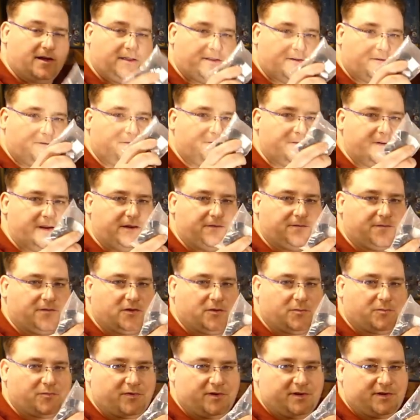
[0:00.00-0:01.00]
The feet for
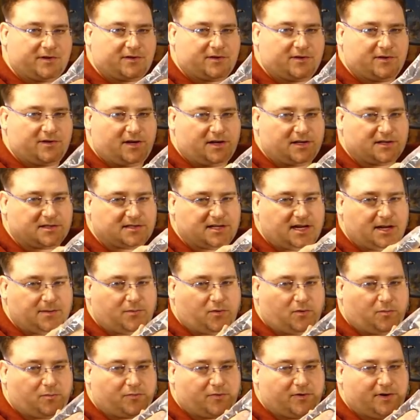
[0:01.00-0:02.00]
the printer, a
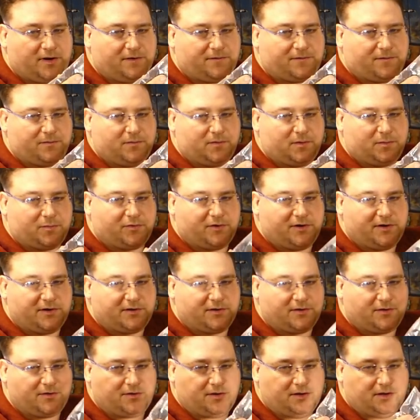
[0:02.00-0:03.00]
sample print from the
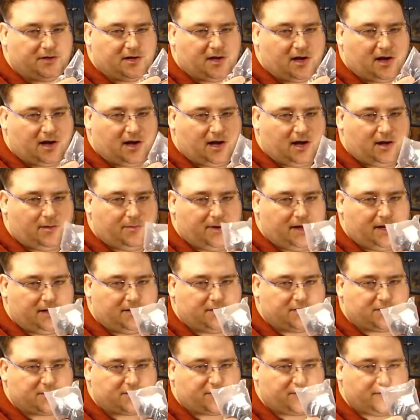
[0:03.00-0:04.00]
printer, the knob and
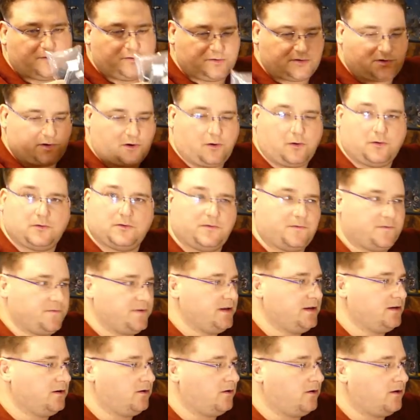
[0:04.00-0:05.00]
the screws to hold the
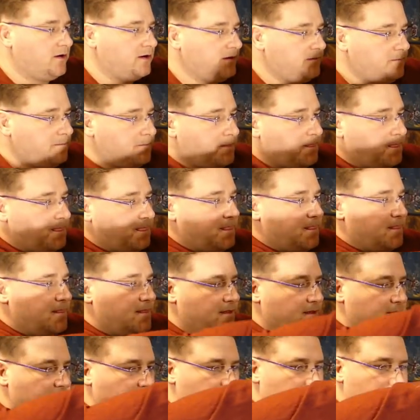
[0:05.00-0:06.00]
feet on.
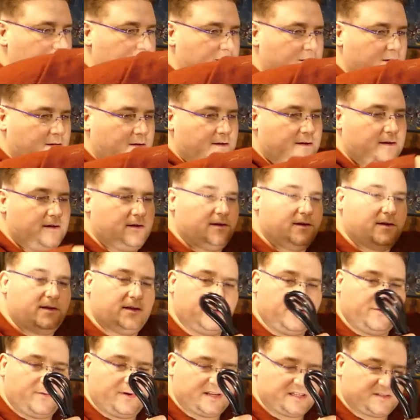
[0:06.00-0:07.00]

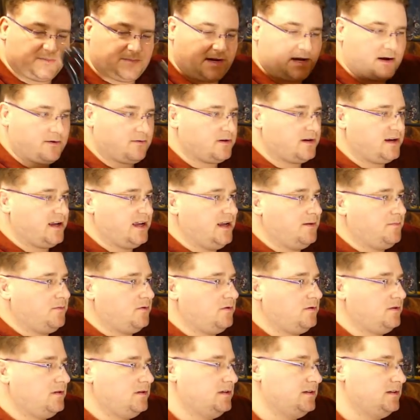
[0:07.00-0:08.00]
US power cable.